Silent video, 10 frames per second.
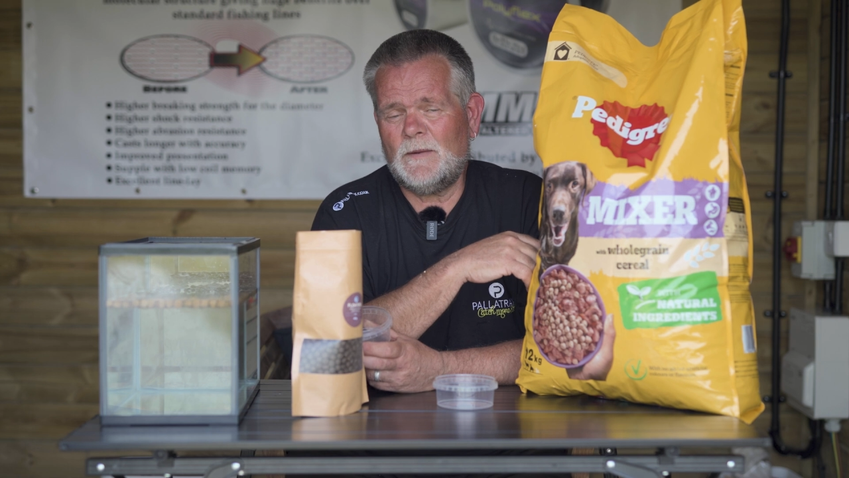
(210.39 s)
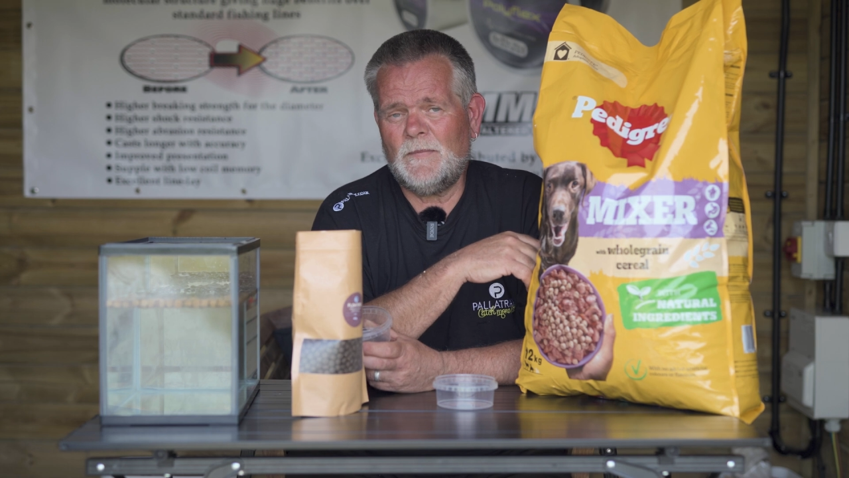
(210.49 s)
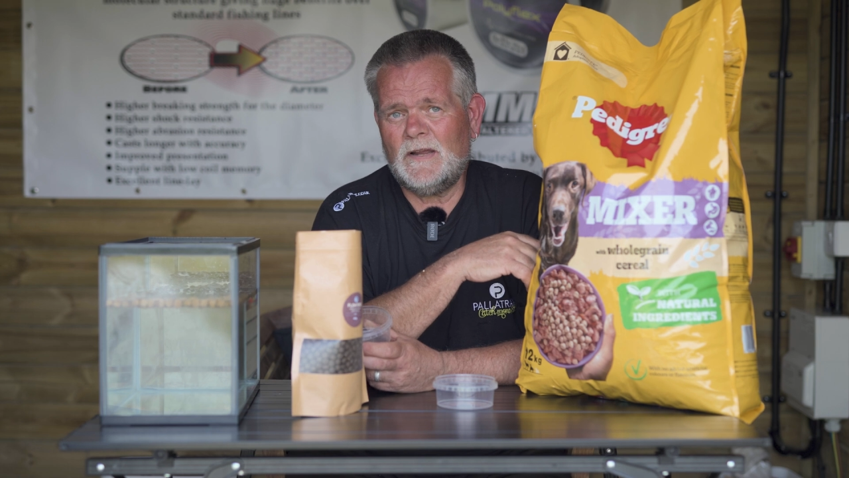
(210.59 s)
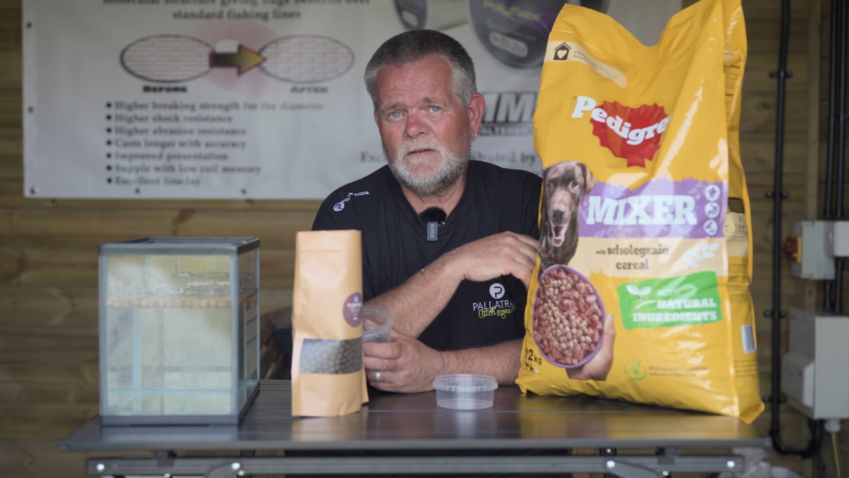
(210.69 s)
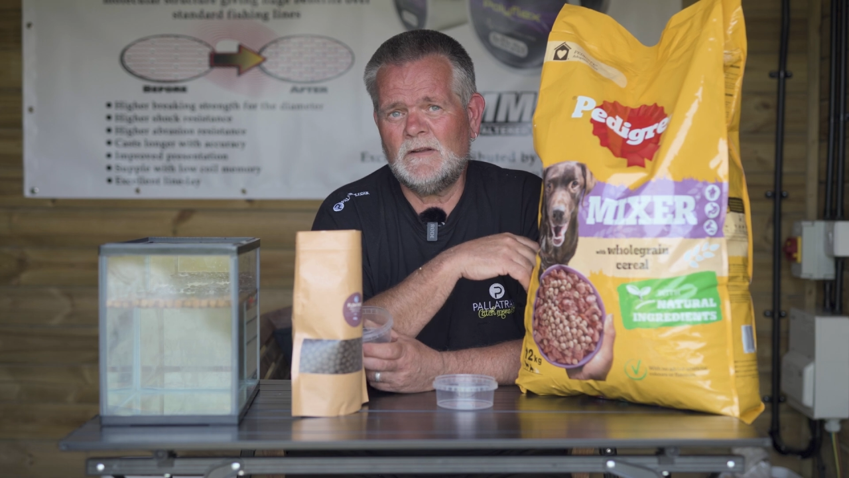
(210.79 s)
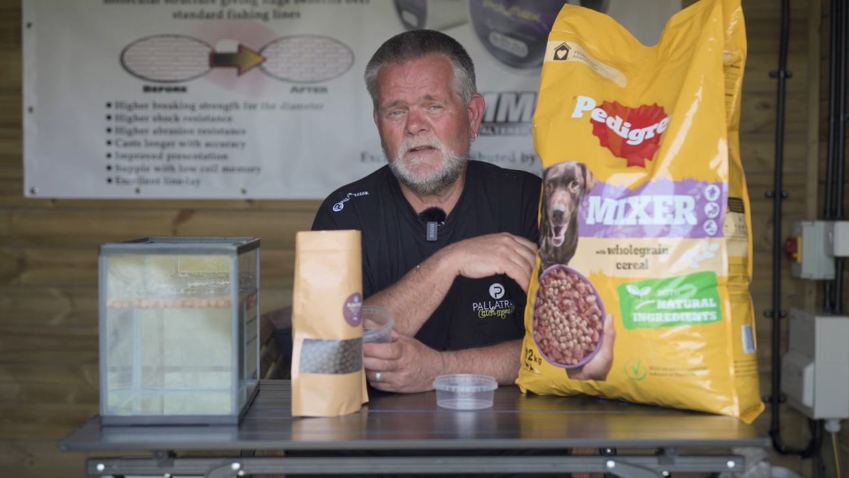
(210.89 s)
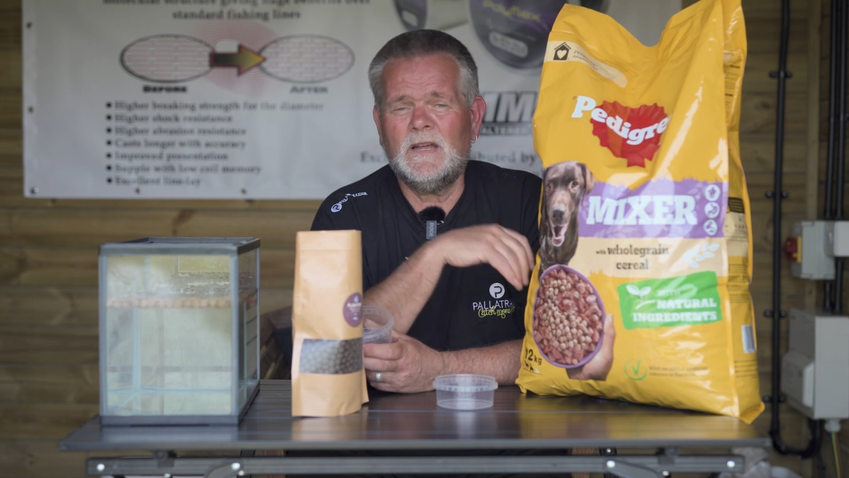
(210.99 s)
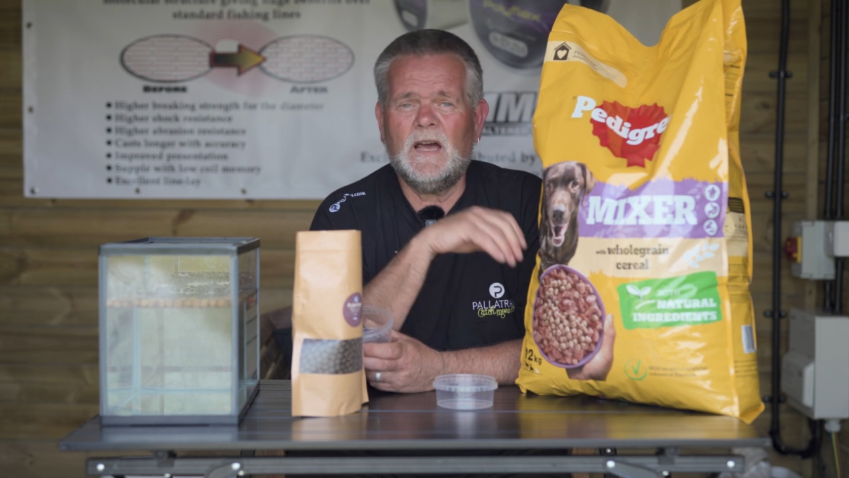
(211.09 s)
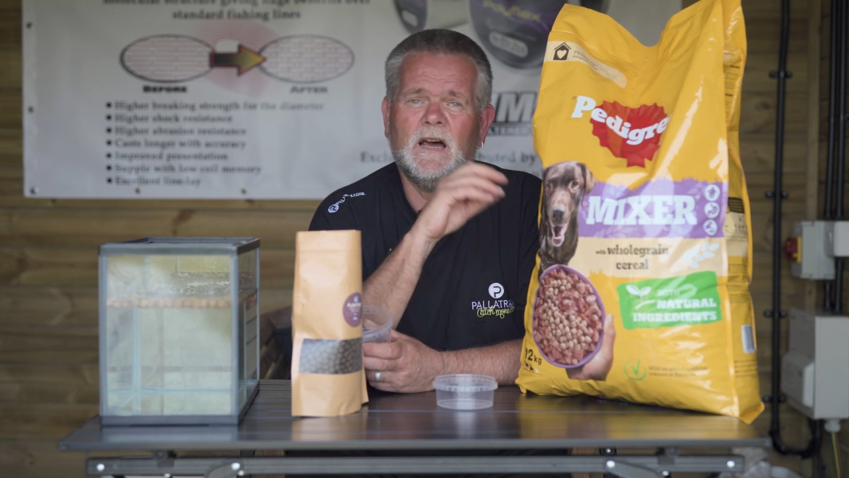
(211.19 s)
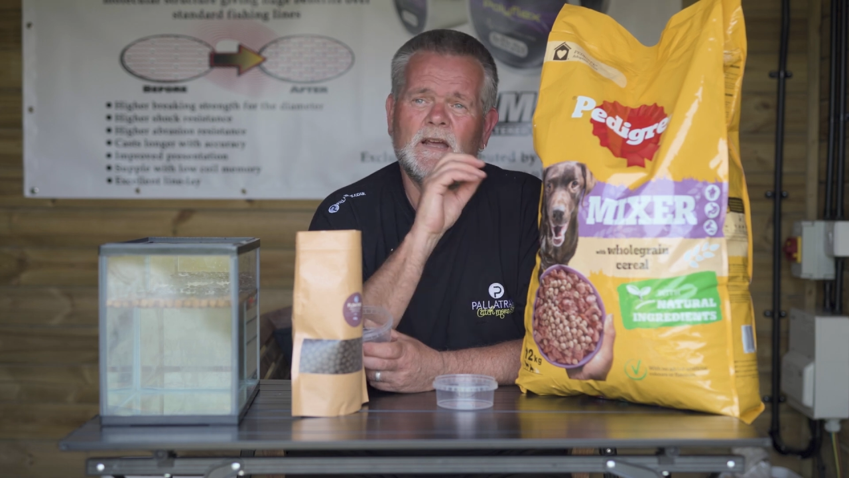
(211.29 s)
am now.
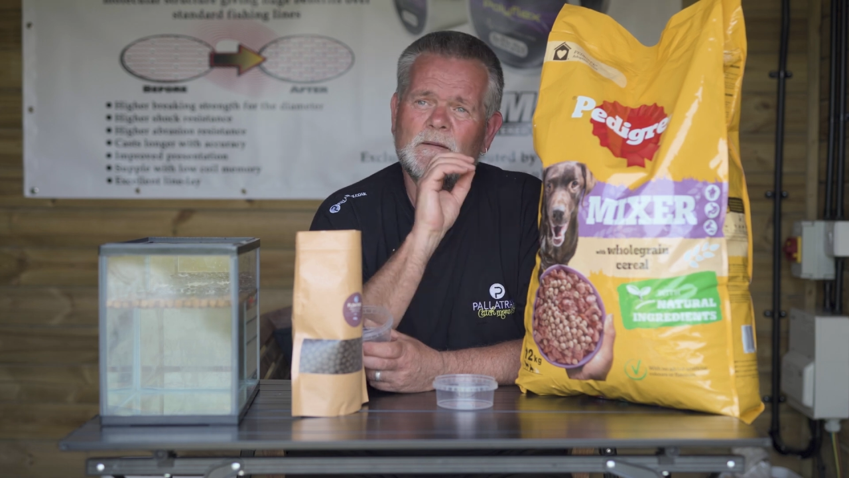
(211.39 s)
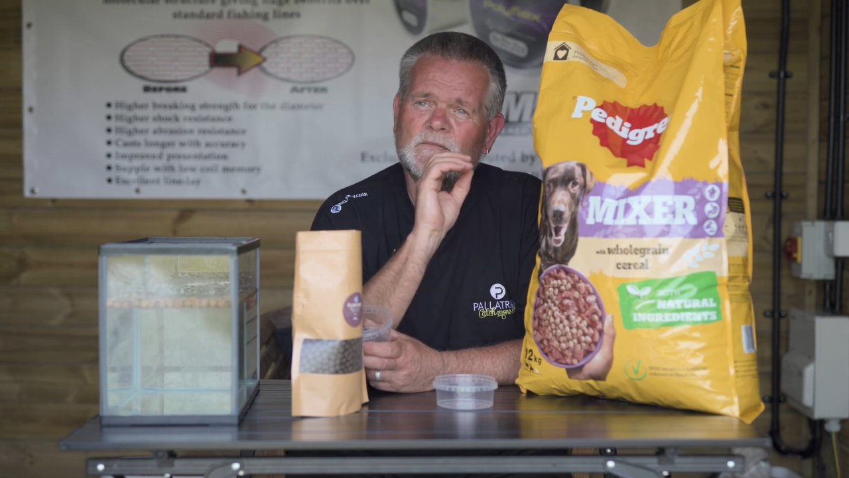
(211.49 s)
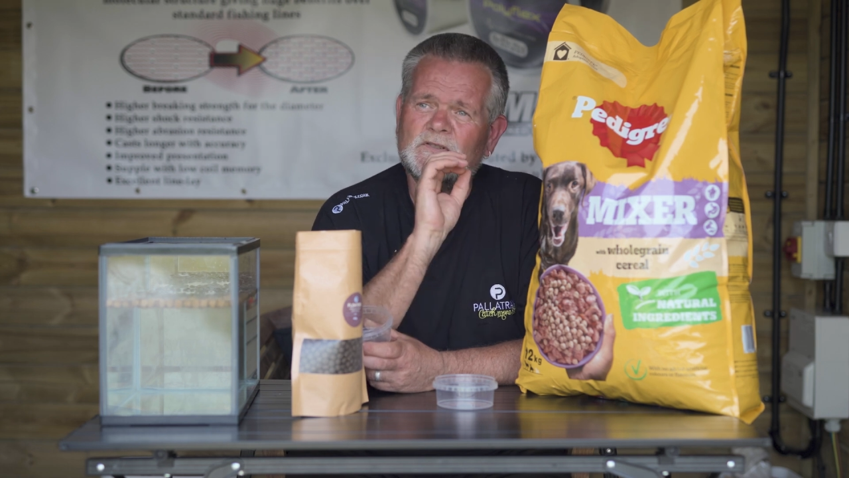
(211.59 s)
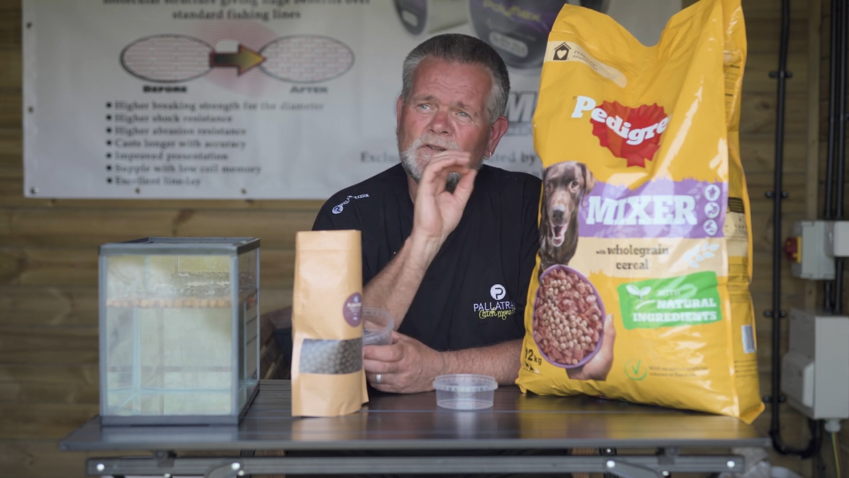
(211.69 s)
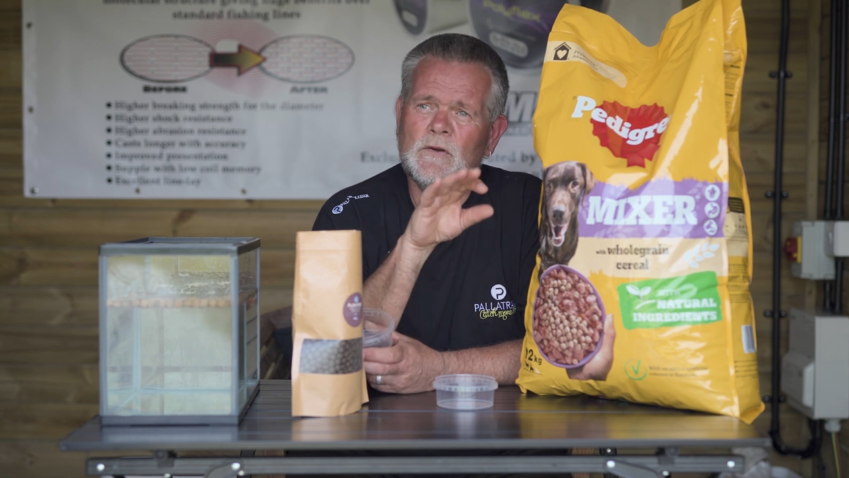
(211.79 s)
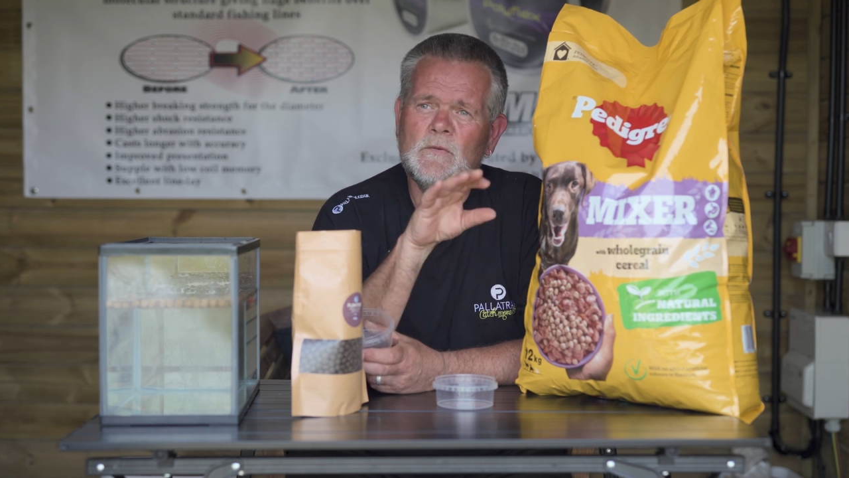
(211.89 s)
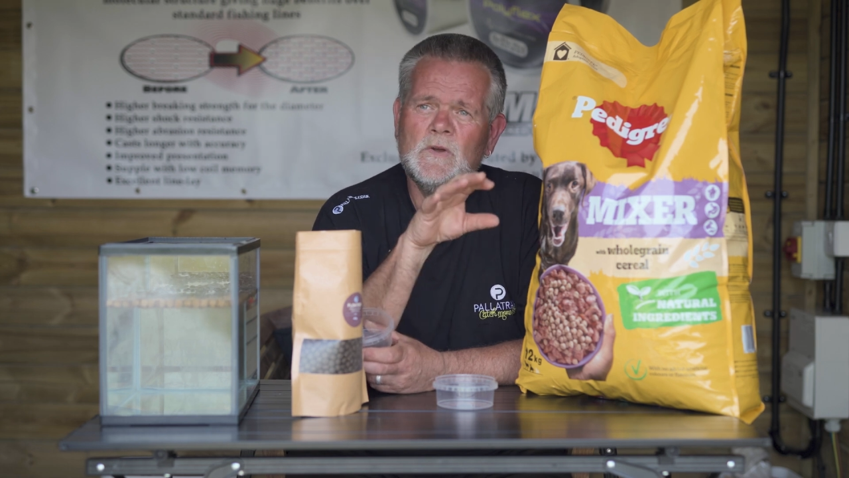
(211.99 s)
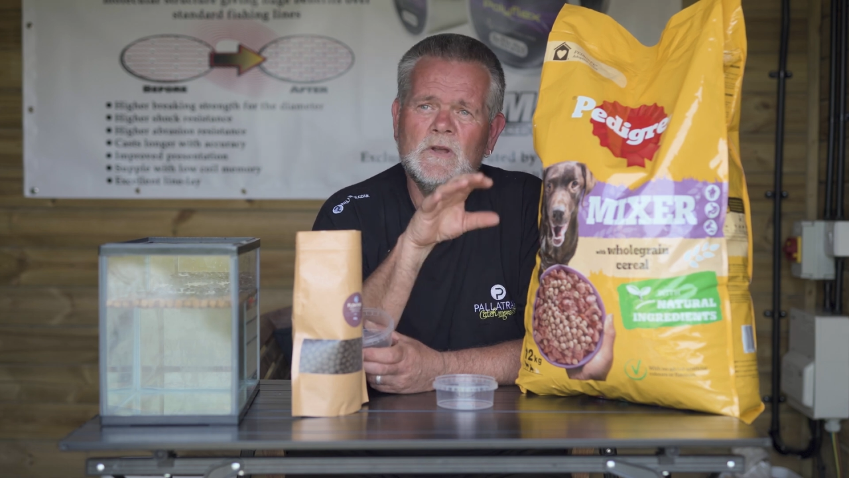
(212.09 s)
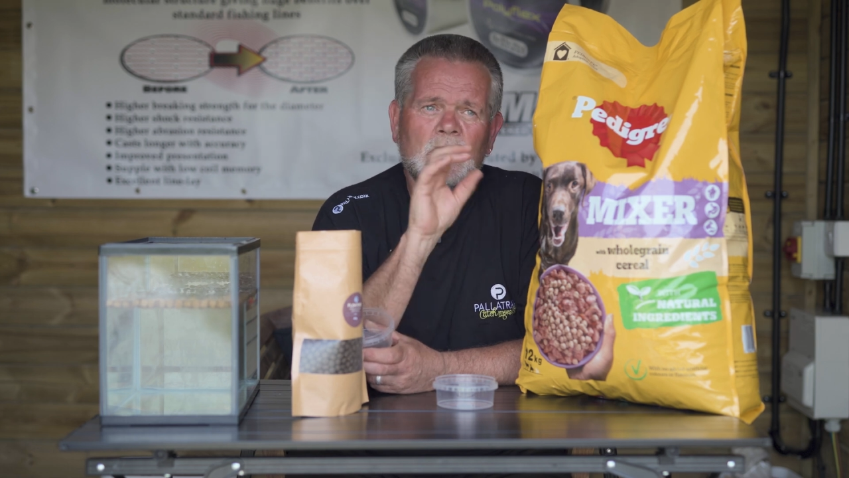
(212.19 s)
I am so,